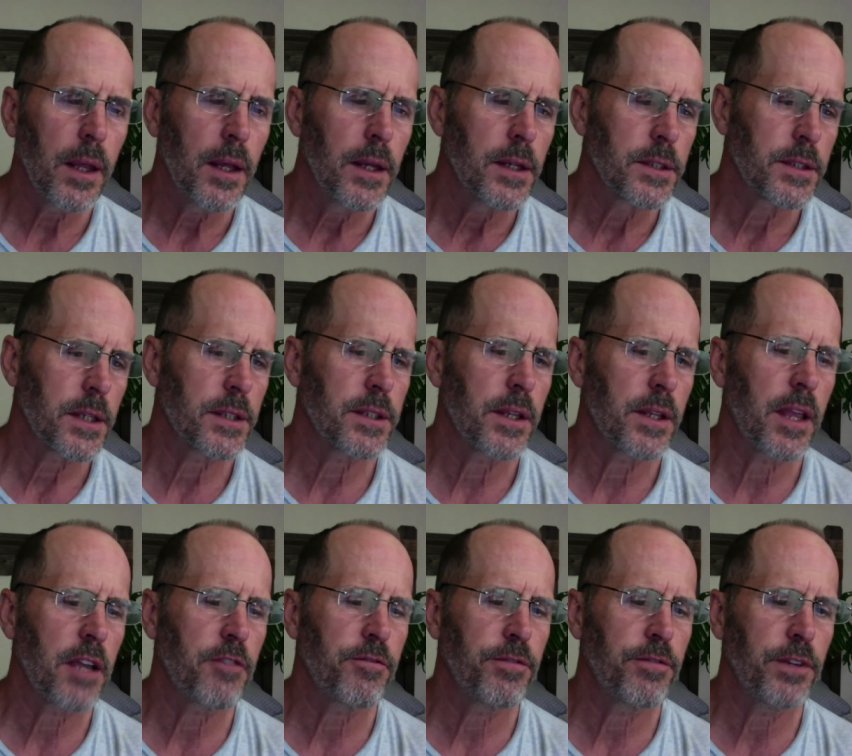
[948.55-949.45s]
says, And
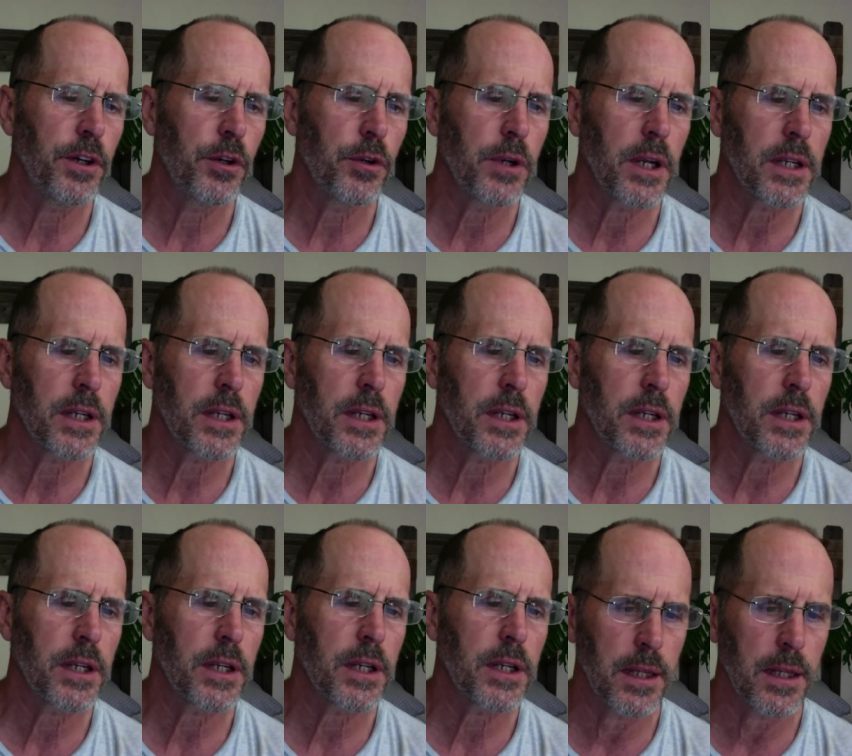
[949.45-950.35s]
they feared
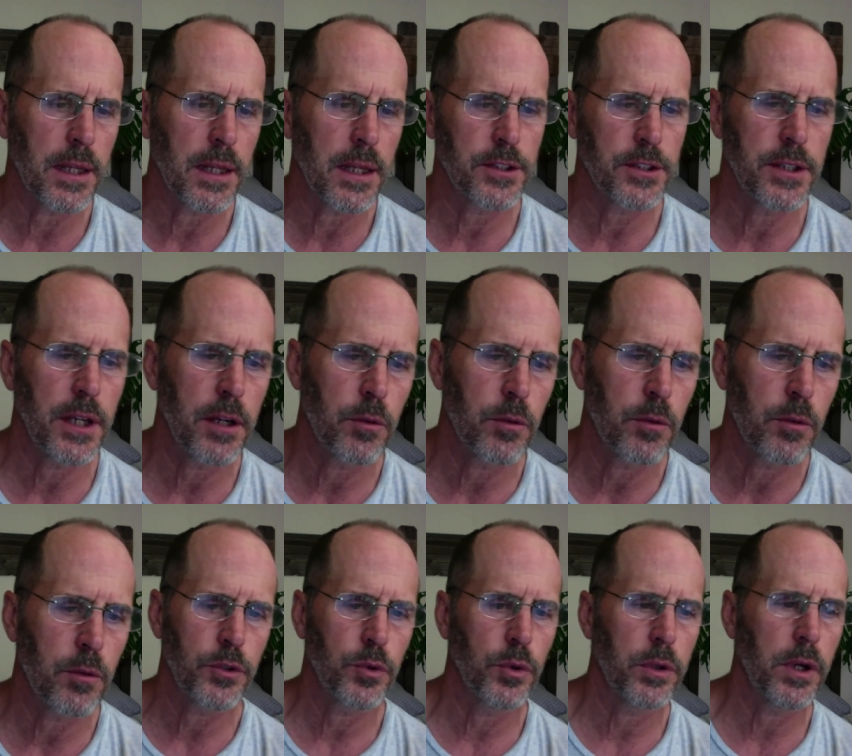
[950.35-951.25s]
exceedingly and said one
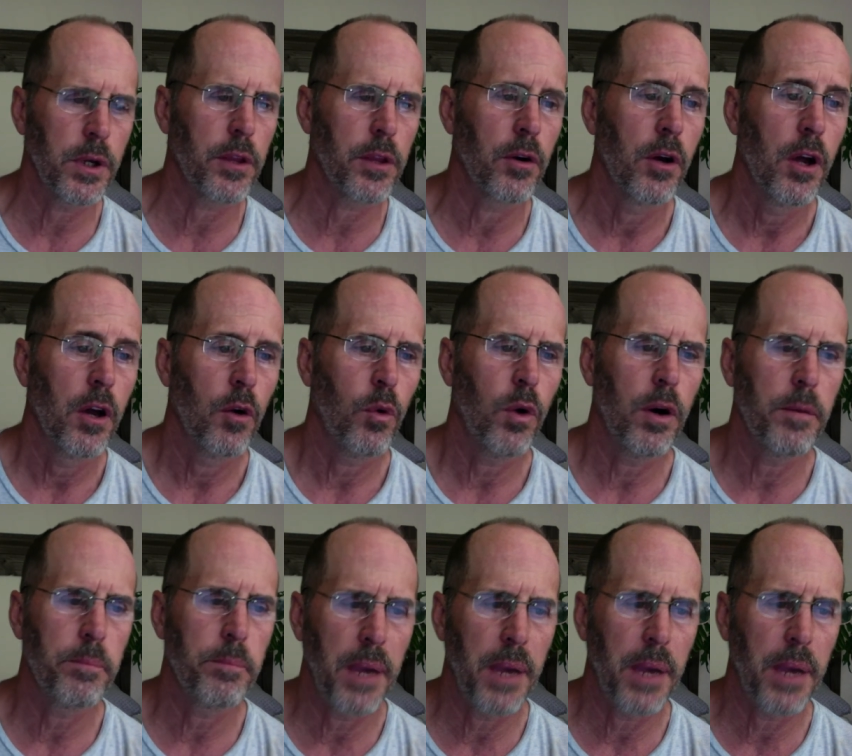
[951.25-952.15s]
to another, What
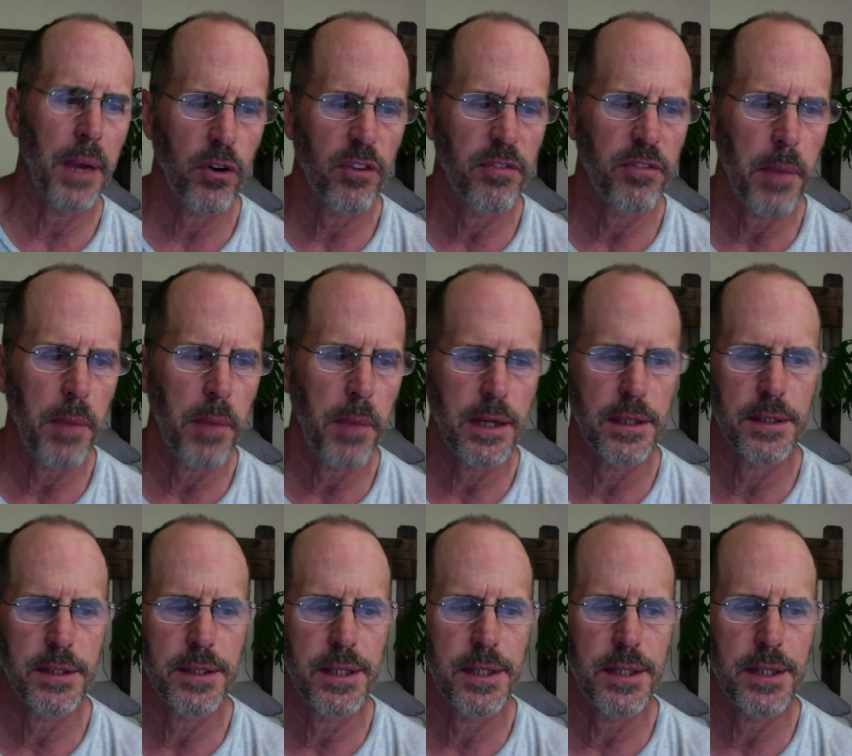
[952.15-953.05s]
manner of man
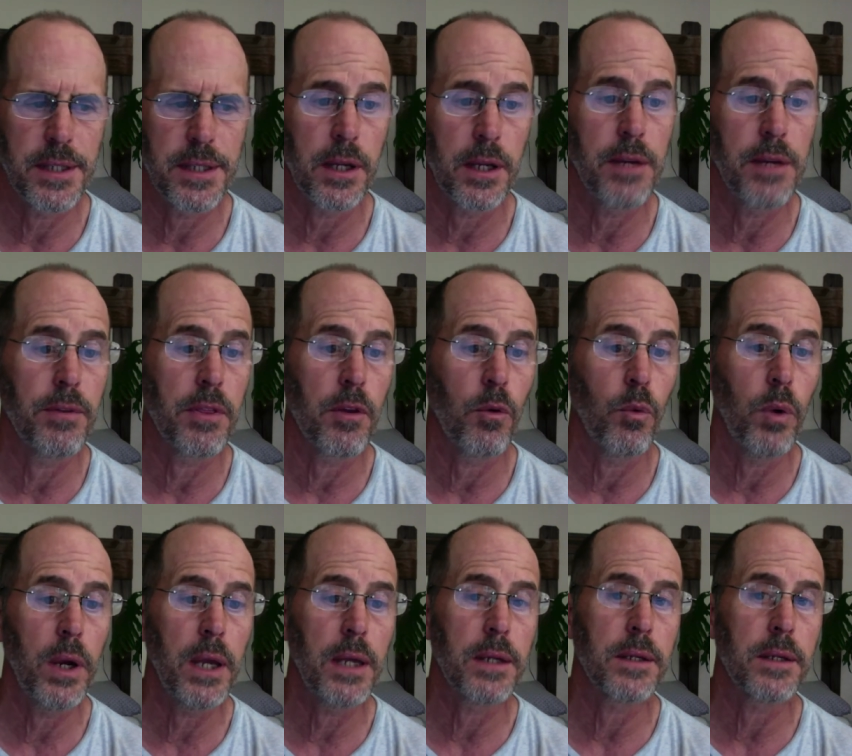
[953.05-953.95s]
is this, that even the
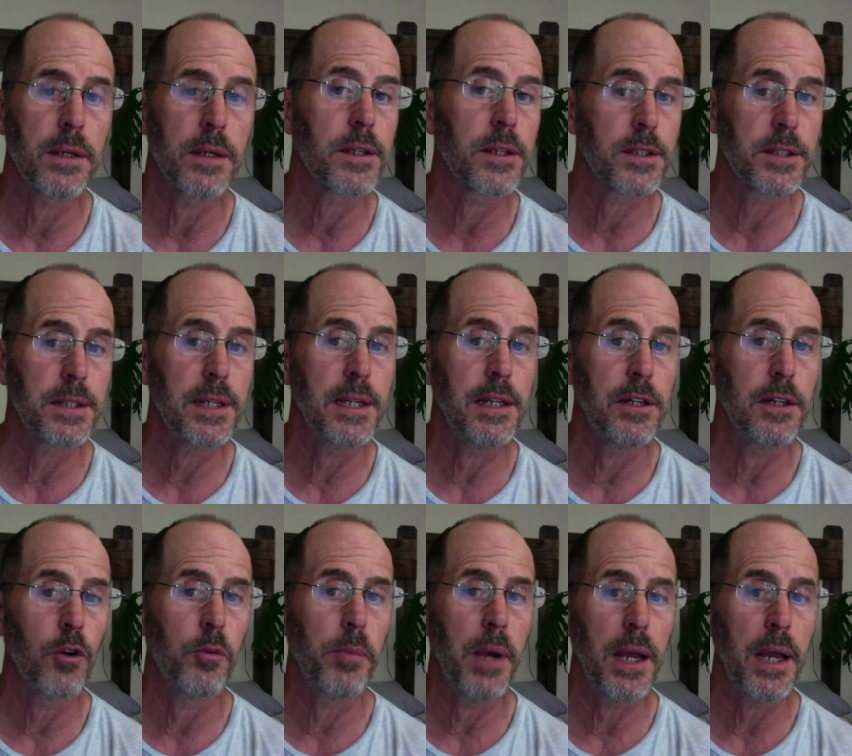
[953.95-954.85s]
wind and the sea
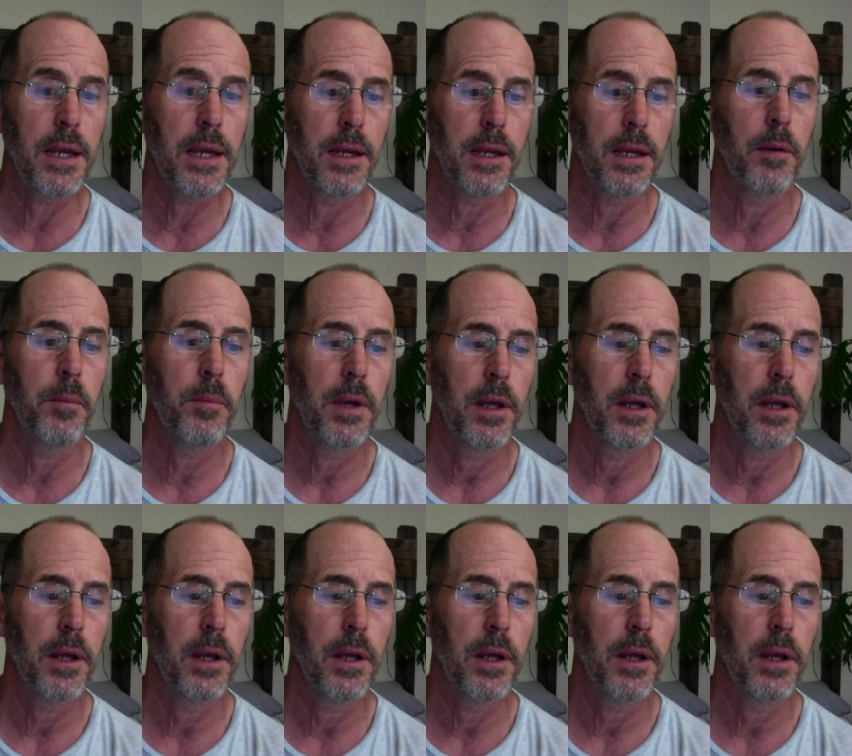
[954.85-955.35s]
obey him?